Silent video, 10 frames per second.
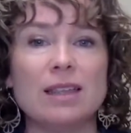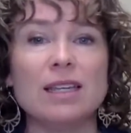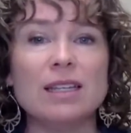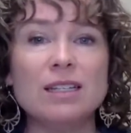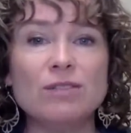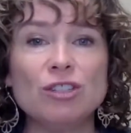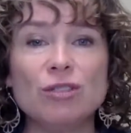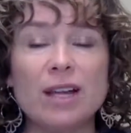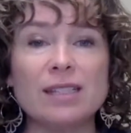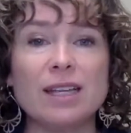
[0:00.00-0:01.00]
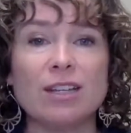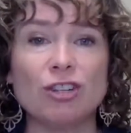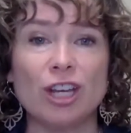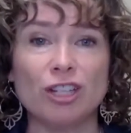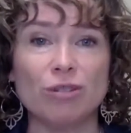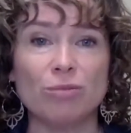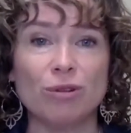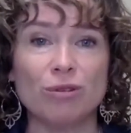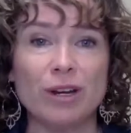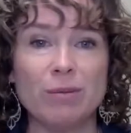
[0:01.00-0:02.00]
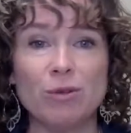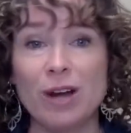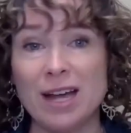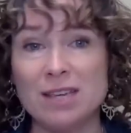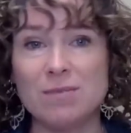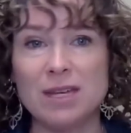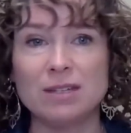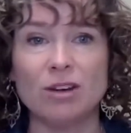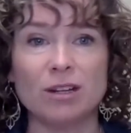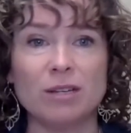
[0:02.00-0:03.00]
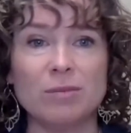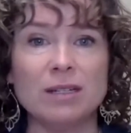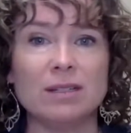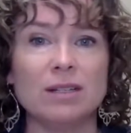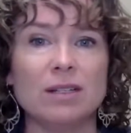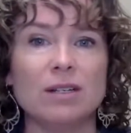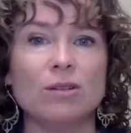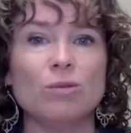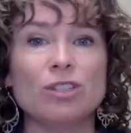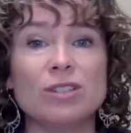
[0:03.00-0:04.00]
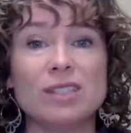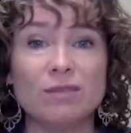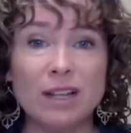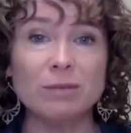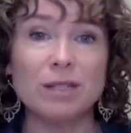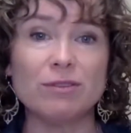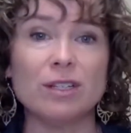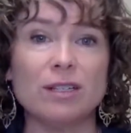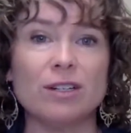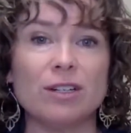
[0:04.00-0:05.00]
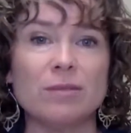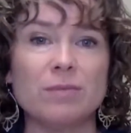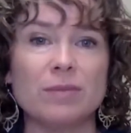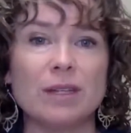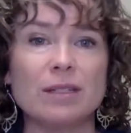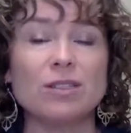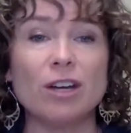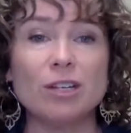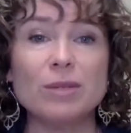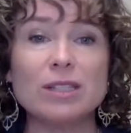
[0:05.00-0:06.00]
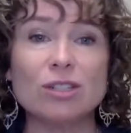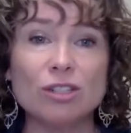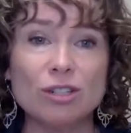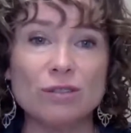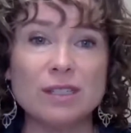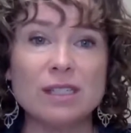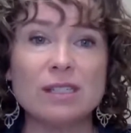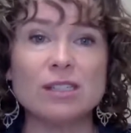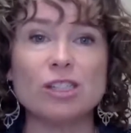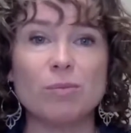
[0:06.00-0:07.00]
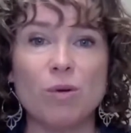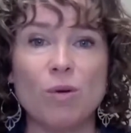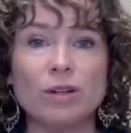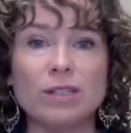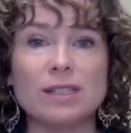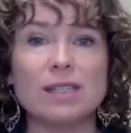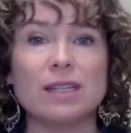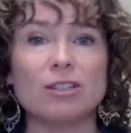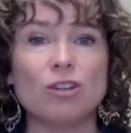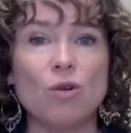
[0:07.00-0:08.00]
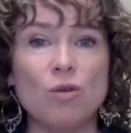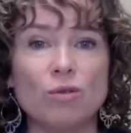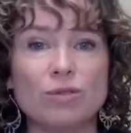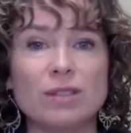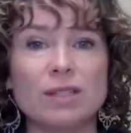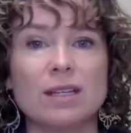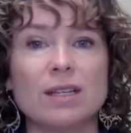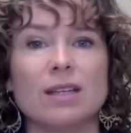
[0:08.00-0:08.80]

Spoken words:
The Individualized Education Program, or IEP document, which is developed every year, documents the services, supports, and goals